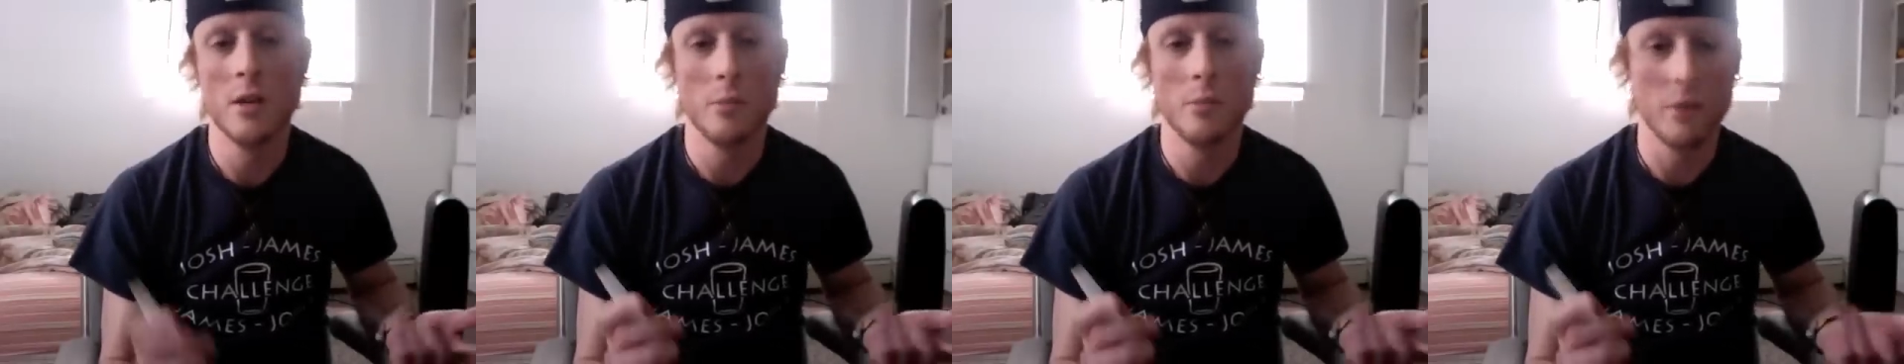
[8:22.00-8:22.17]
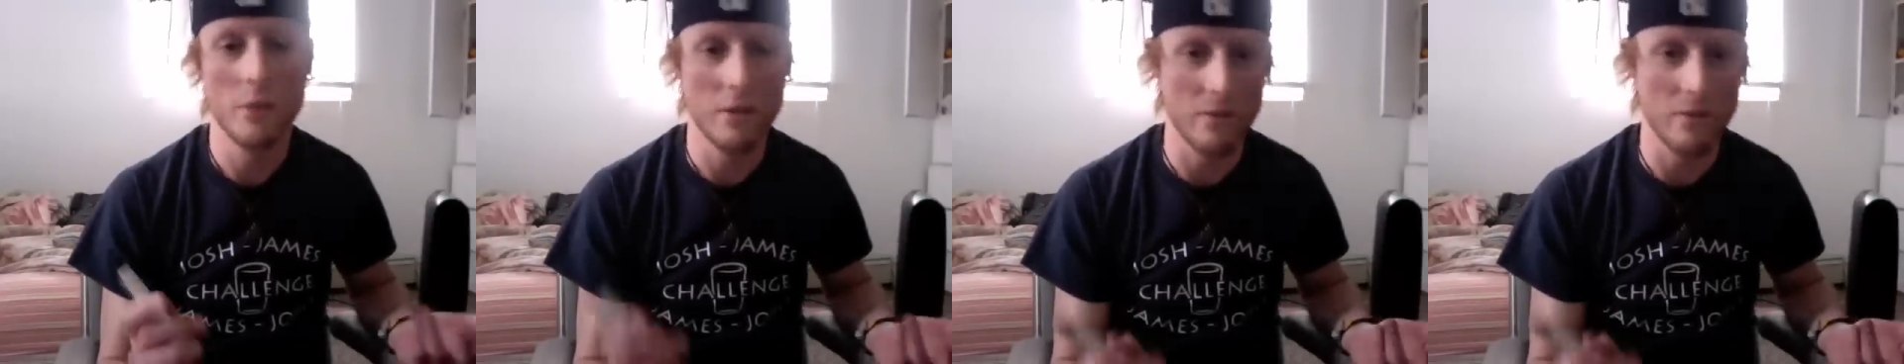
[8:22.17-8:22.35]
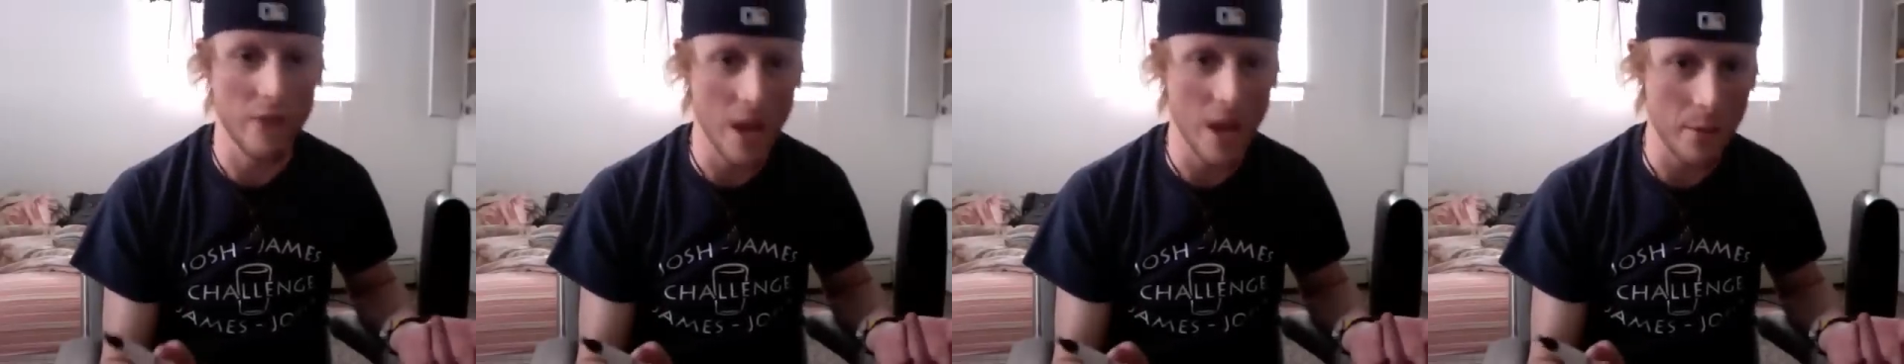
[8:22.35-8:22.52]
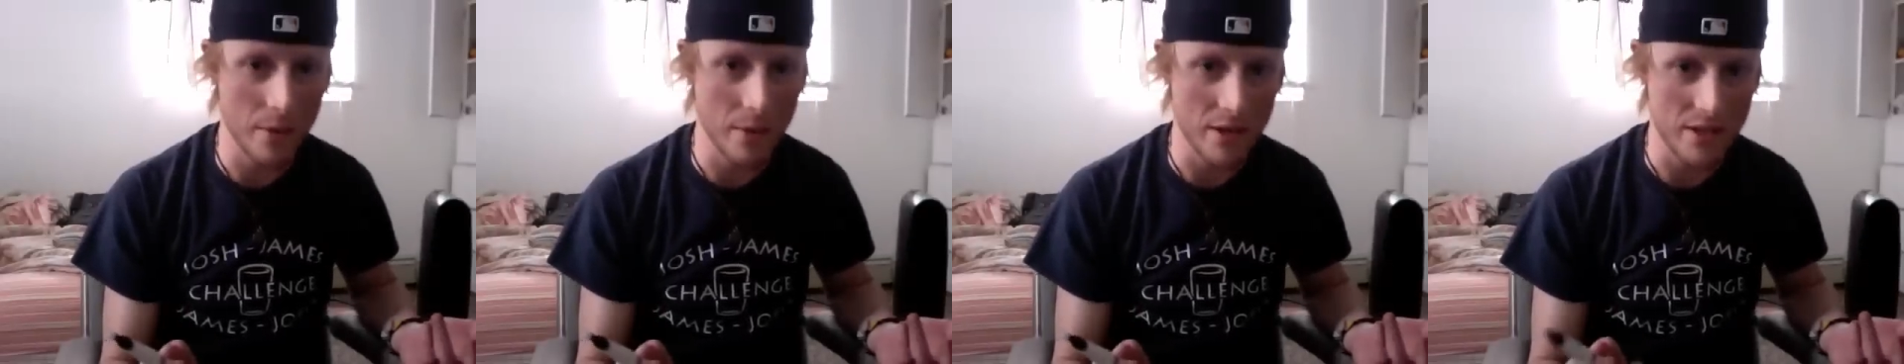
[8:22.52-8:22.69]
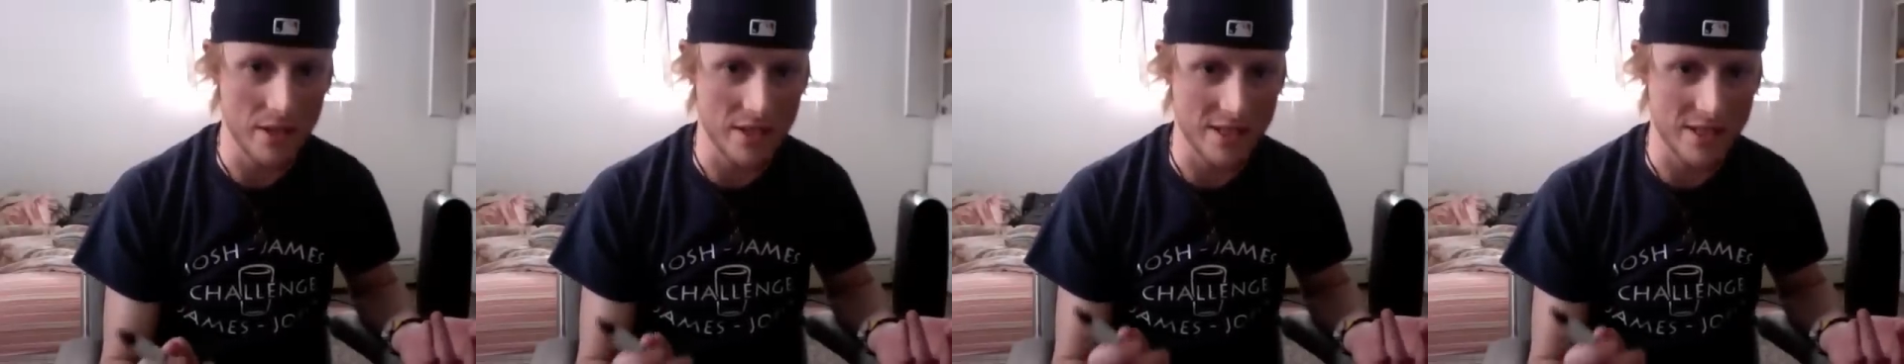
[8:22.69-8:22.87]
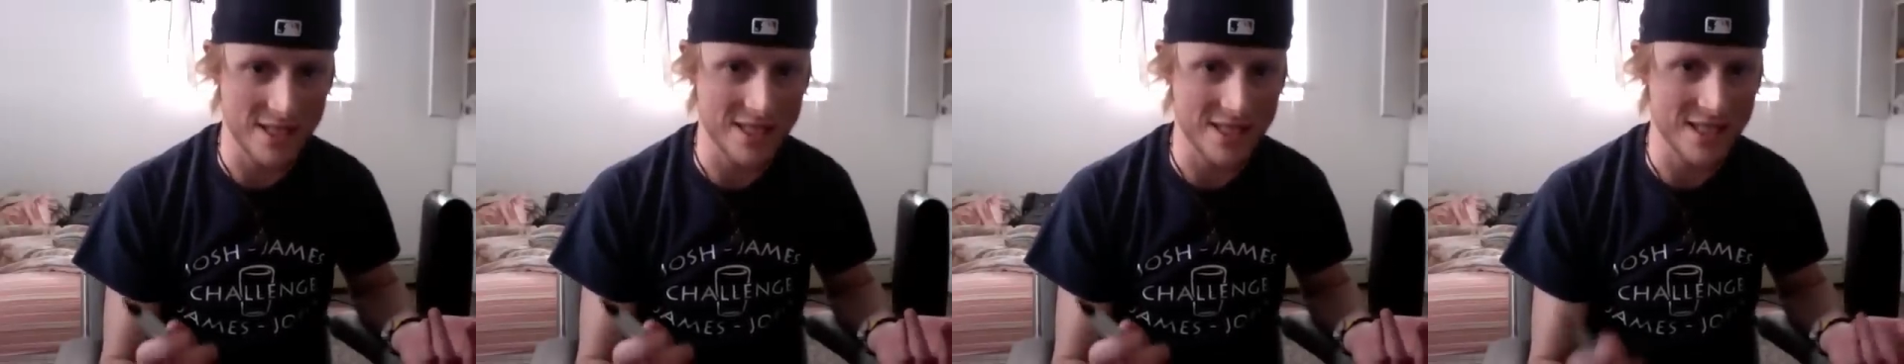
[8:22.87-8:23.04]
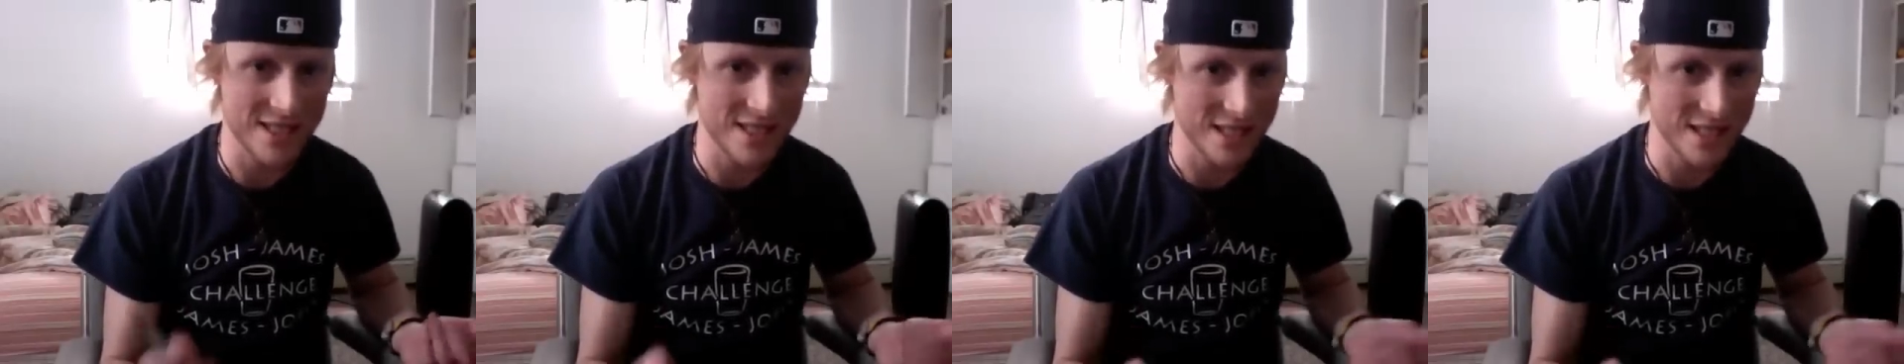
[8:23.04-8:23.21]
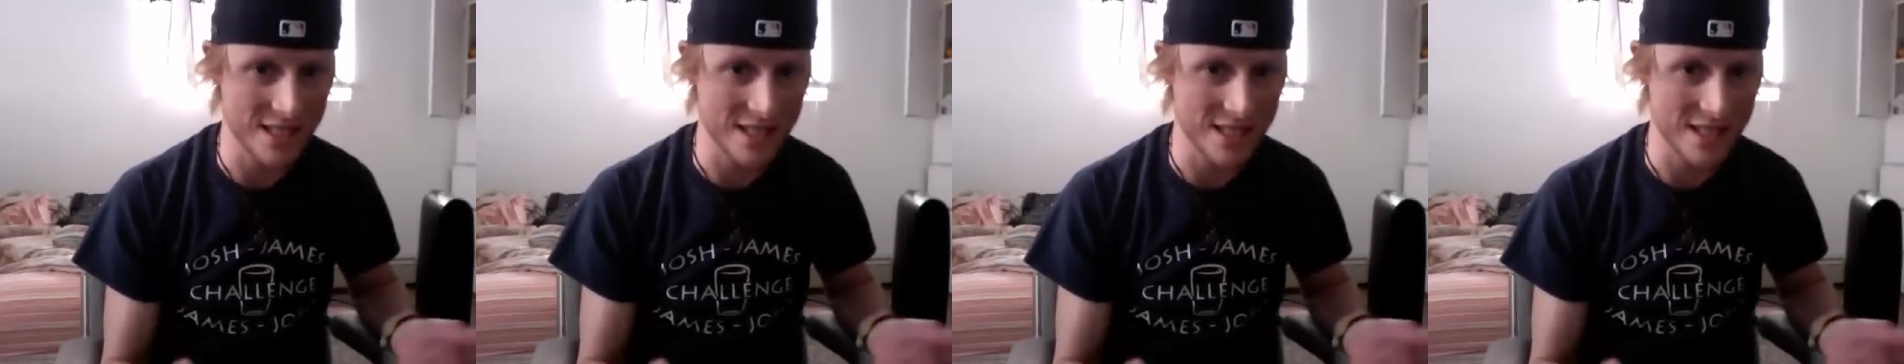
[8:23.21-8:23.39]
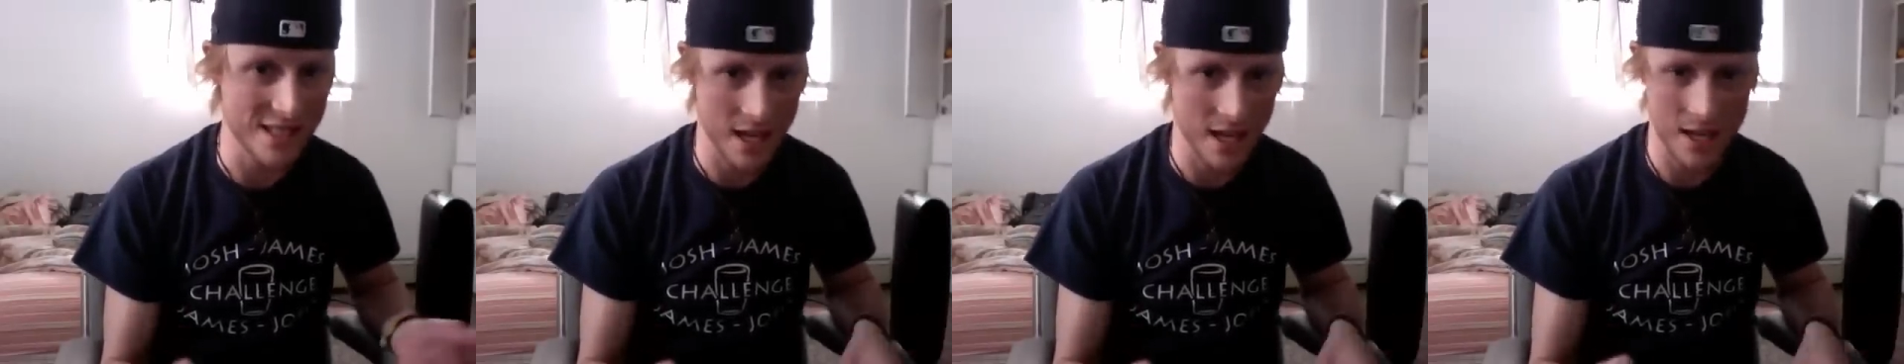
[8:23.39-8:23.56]
The vapor is just
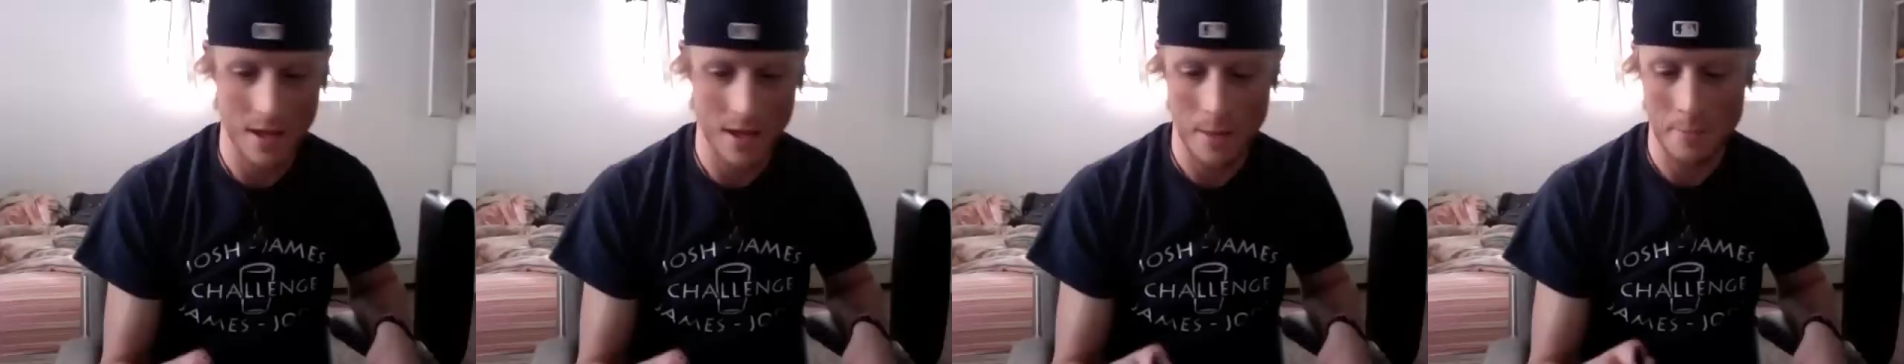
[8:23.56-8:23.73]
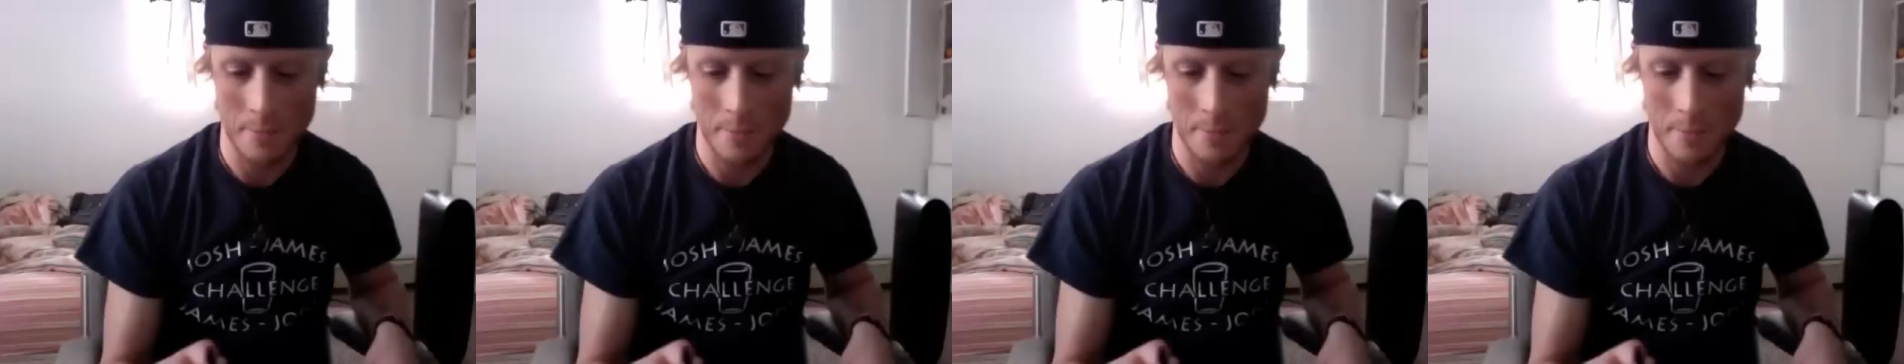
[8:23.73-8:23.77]
sick.